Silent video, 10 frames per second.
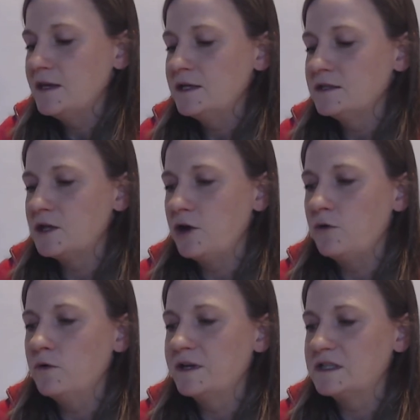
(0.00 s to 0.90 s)
so
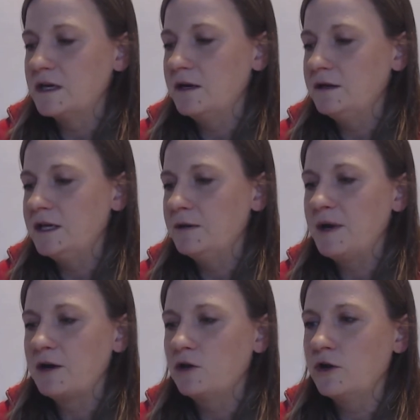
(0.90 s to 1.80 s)
we'll get to get a
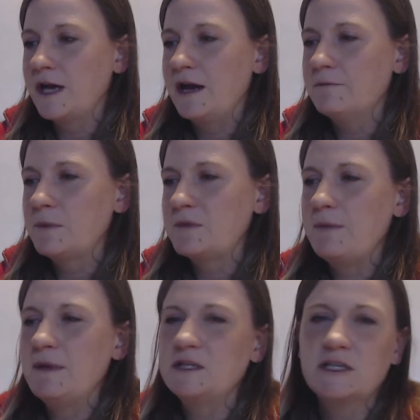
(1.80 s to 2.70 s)
better look at, remember I
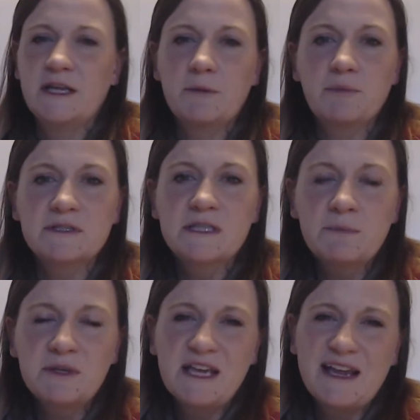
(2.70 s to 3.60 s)
mentioned like a
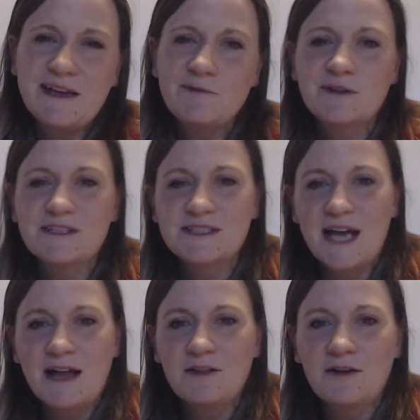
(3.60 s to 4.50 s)
precipitate and what does
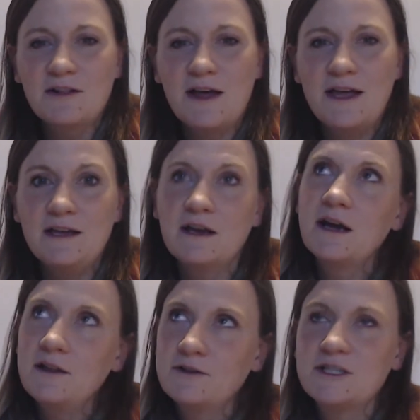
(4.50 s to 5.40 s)
that look like?
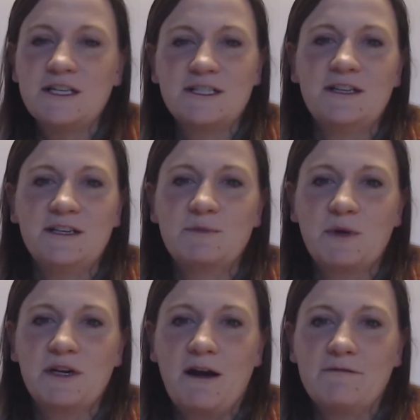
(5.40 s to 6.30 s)
Color change I think is
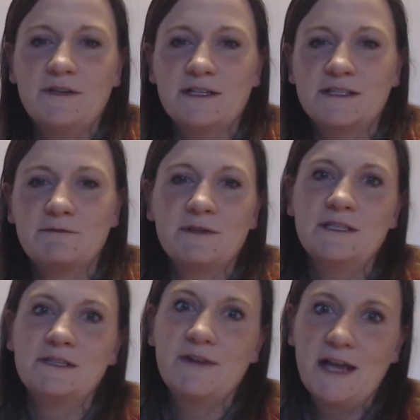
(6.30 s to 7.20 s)
pretty obvious.
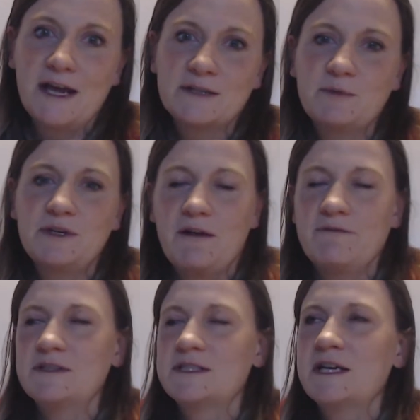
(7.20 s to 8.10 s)
Release of a gas, pretty
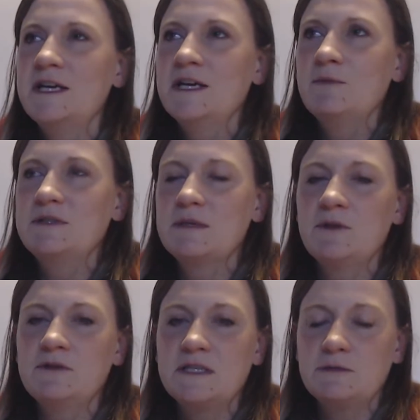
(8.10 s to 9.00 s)
obvious. But some of
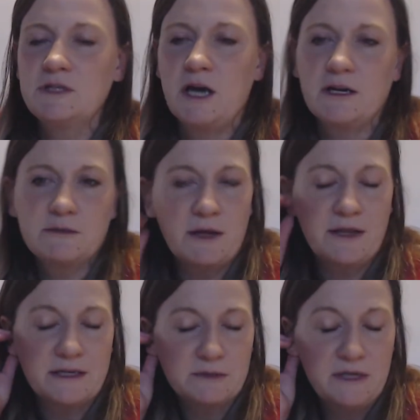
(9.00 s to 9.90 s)
those things we talked about
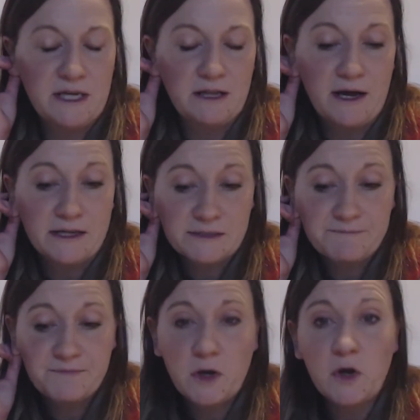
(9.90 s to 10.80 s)
last week in class.
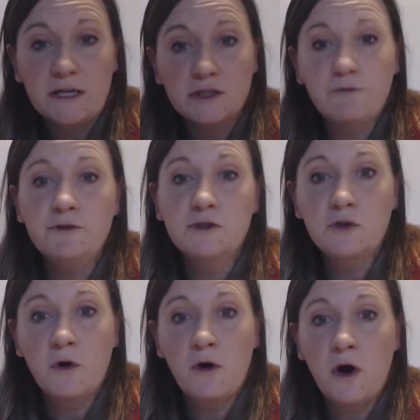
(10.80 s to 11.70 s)
Okay, so if you
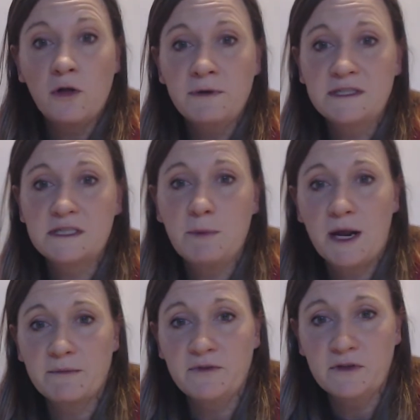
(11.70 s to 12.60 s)
scroll all the way to the
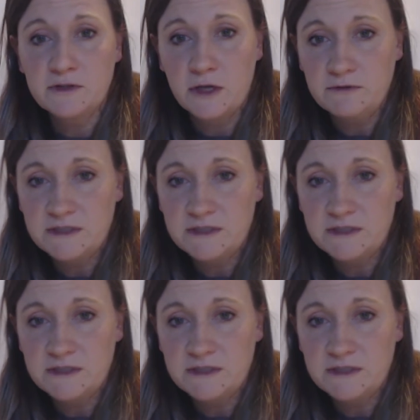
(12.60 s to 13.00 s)
bottom of those notes,